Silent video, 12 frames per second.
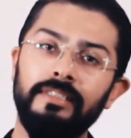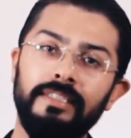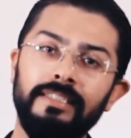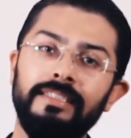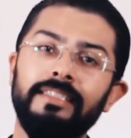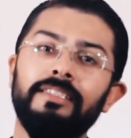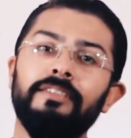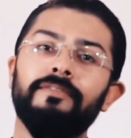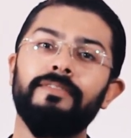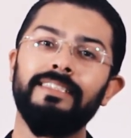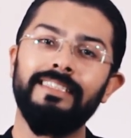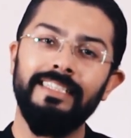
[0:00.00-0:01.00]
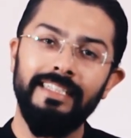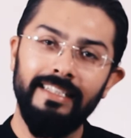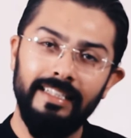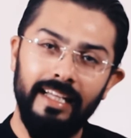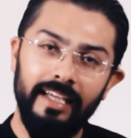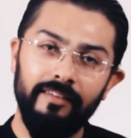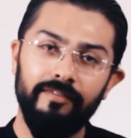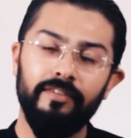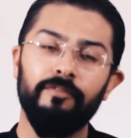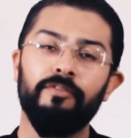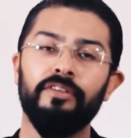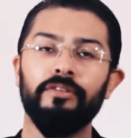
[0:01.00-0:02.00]
this is the fatigue life
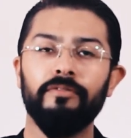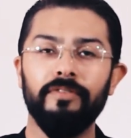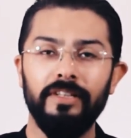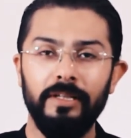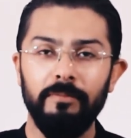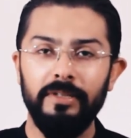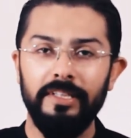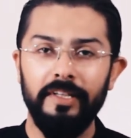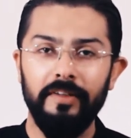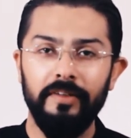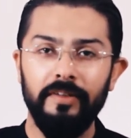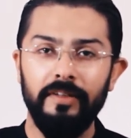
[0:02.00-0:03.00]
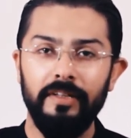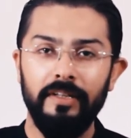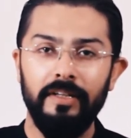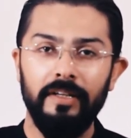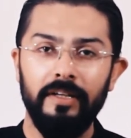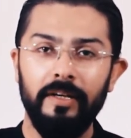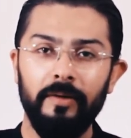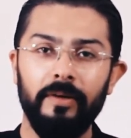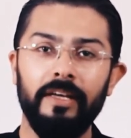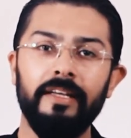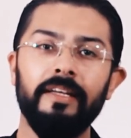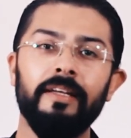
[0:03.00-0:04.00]
for the filling material.
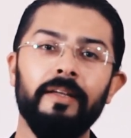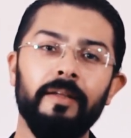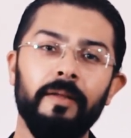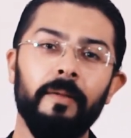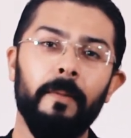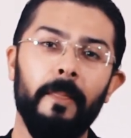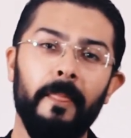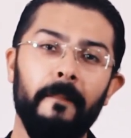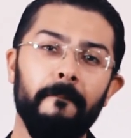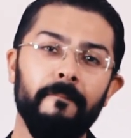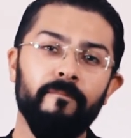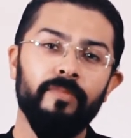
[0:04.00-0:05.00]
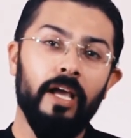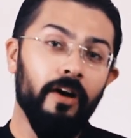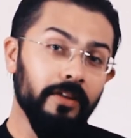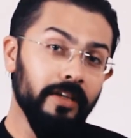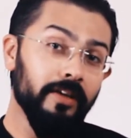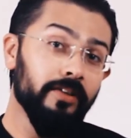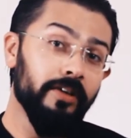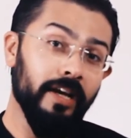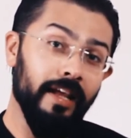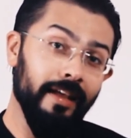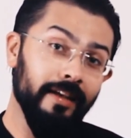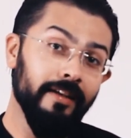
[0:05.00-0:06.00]
Okay? On the other
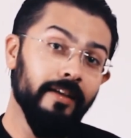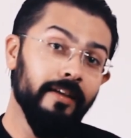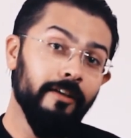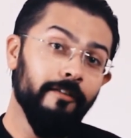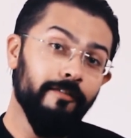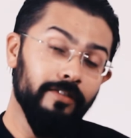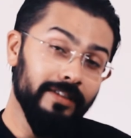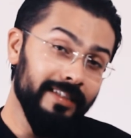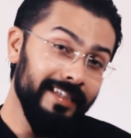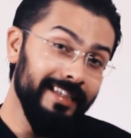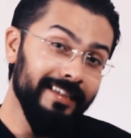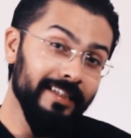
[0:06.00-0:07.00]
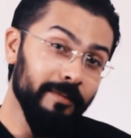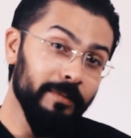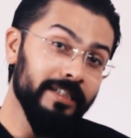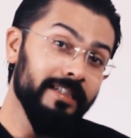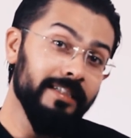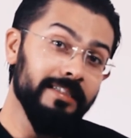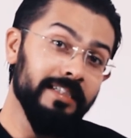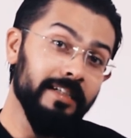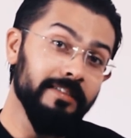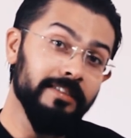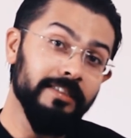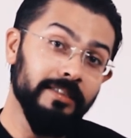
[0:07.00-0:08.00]
hand, fatigue limit
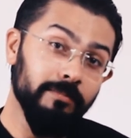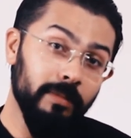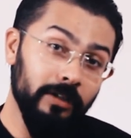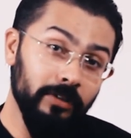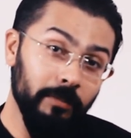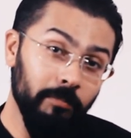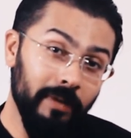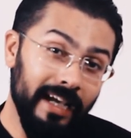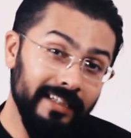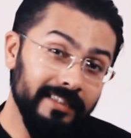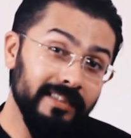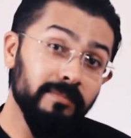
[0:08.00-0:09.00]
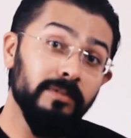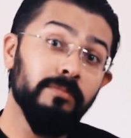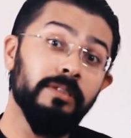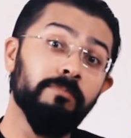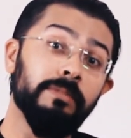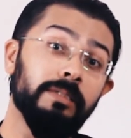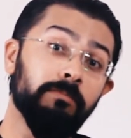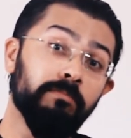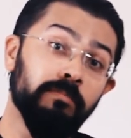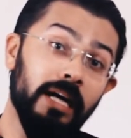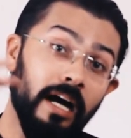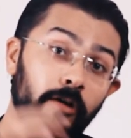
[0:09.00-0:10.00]
tells us about the maximum
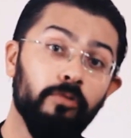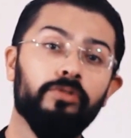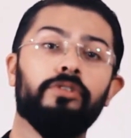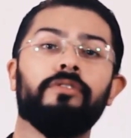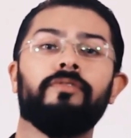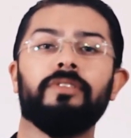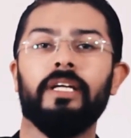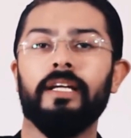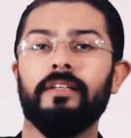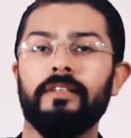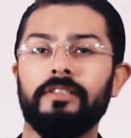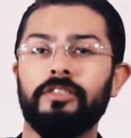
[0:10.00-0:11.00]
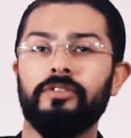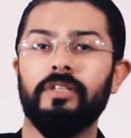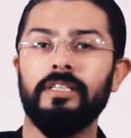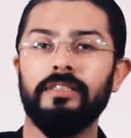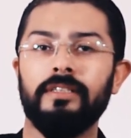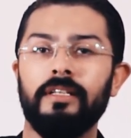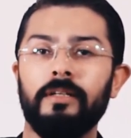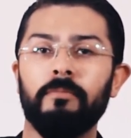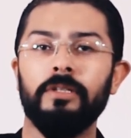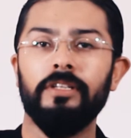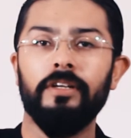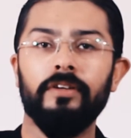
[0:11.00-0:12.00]
amount of cyclic stress that a
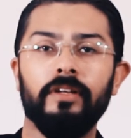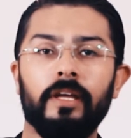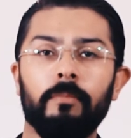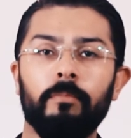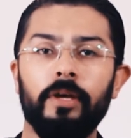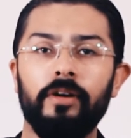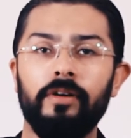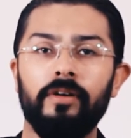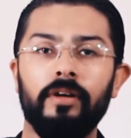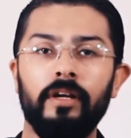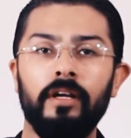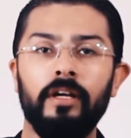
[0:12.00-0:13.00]
material can bear